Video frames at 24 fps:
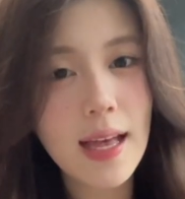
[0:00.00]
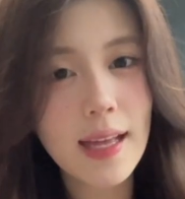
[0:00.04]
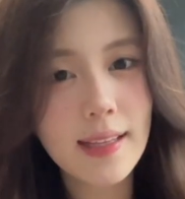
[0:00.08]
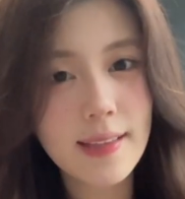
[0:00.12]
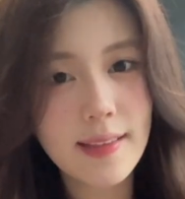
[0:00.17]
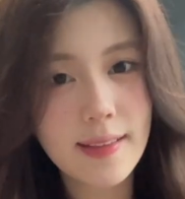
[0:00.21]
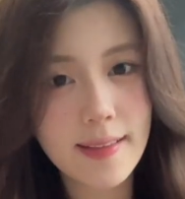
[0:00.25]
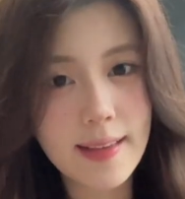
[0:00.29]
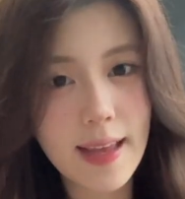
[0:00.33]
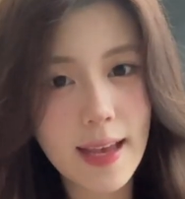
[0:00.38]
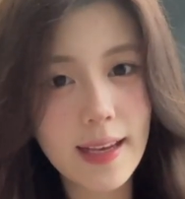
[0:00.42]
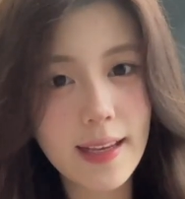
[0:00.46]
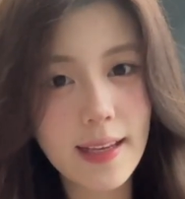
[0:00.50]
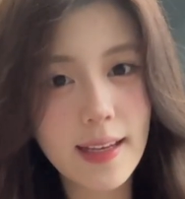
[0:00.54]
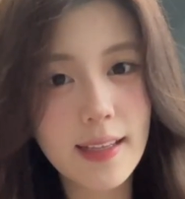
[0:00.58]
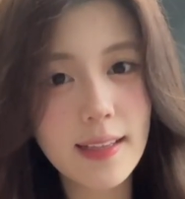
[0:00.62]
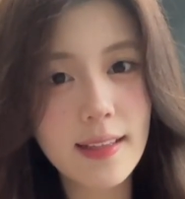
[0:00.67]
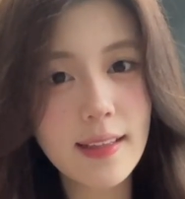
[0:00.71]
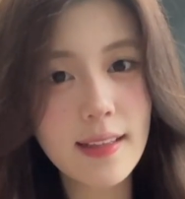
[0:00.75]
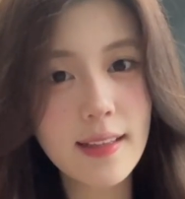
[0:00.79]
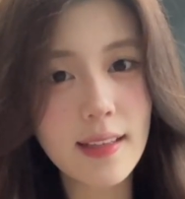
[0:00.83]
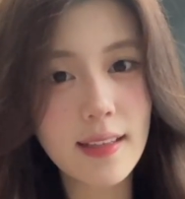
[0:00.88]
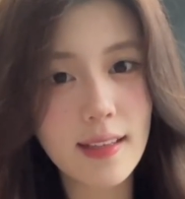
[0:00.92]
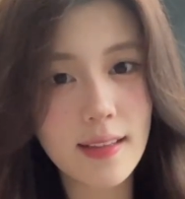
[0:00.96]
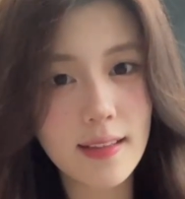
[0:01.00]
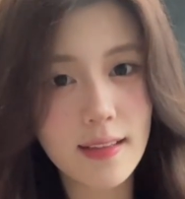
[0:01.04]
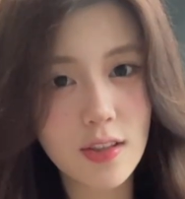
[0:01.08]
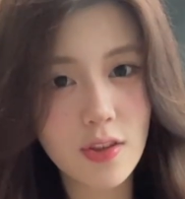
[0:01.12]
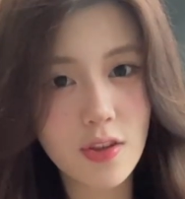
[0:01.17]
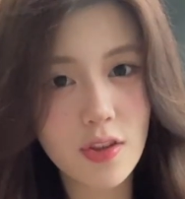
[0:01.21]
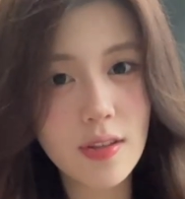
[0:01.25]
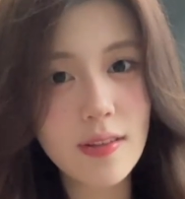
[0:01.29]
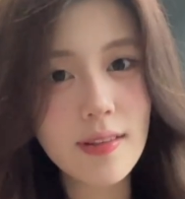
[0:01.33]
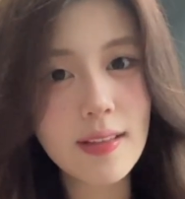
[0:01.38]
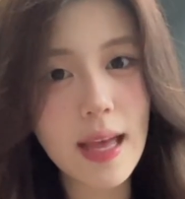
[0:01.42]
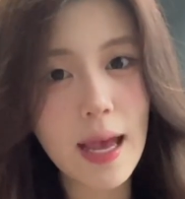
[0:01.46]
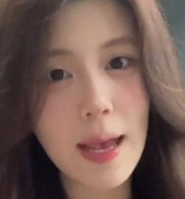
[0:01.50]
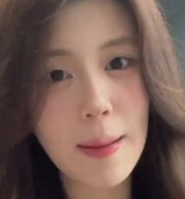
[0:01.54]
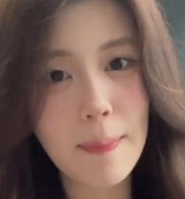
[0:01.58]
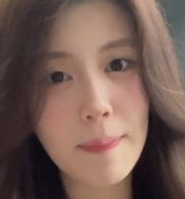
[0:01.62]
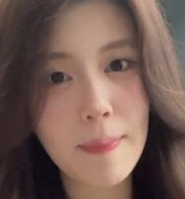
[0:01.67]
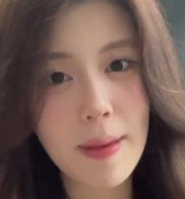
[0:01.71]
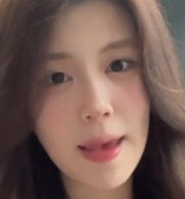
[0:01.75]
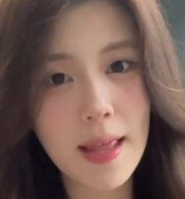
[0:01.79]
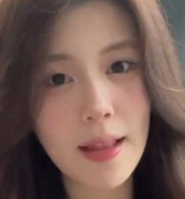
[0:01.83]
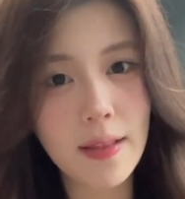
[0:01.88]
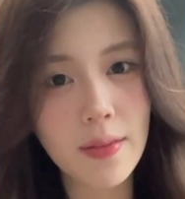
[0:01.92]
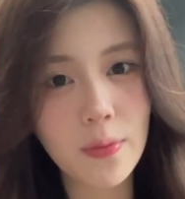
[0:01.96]
Second, the decisions I
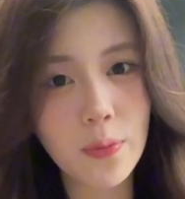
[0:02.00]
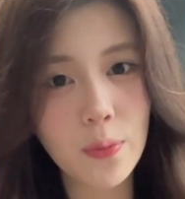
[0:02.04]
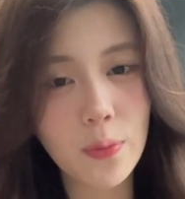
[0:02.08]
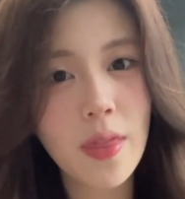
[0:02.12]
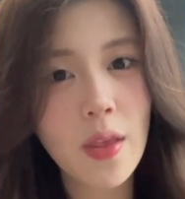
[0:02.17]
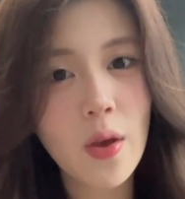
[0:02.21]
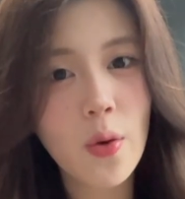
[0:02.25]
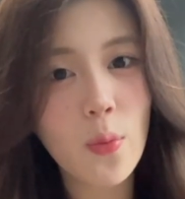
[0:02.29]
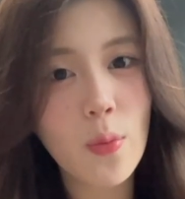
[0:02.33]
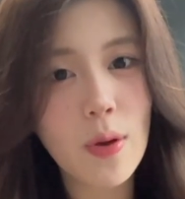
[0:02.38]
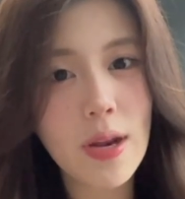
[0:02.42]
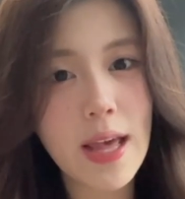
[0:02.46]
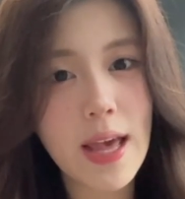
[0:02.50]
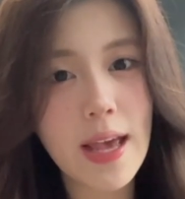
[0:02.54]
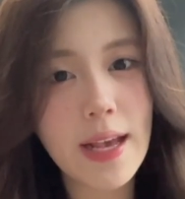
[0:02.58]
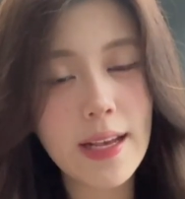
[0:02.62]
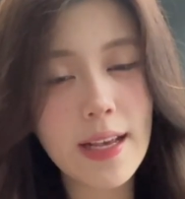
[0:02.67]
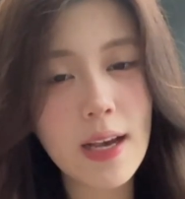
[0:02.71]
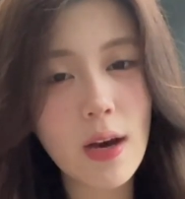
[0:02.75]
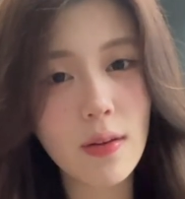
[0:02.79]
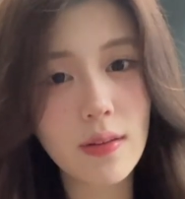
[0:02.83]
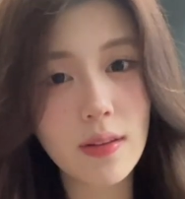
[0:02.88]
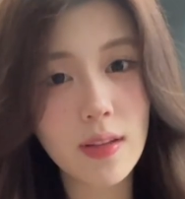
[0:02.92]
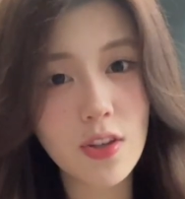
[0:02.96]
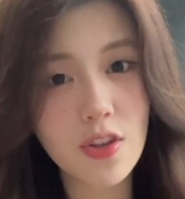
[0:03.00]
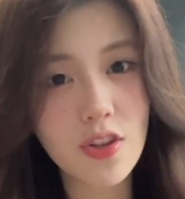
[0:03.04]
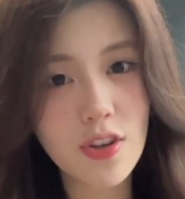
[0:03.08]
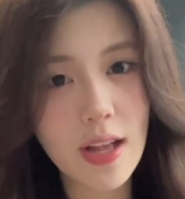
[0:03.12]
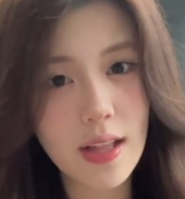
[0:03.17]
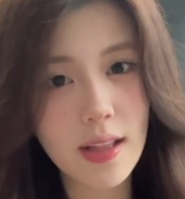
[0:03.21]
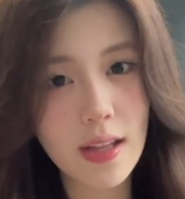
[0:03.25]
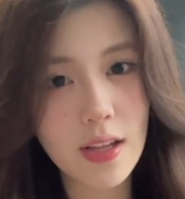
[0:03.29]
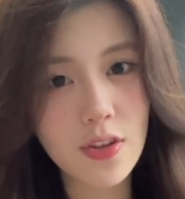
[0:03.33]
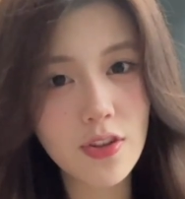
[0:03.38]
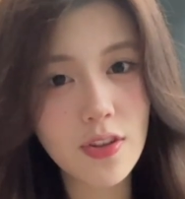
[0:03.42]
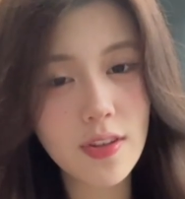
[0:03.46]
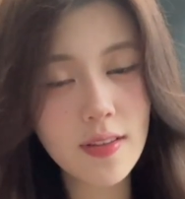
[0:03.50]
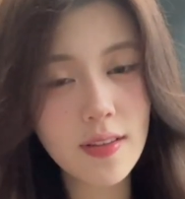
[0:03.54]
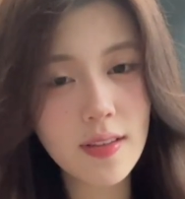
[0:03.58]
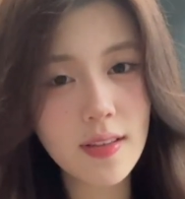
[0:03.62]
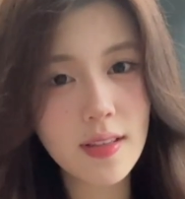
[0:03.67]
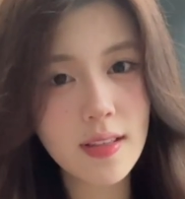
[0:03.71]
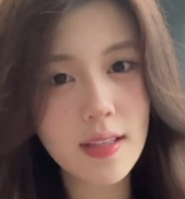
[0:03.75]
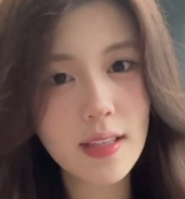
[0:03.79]
made when I encountered challenges.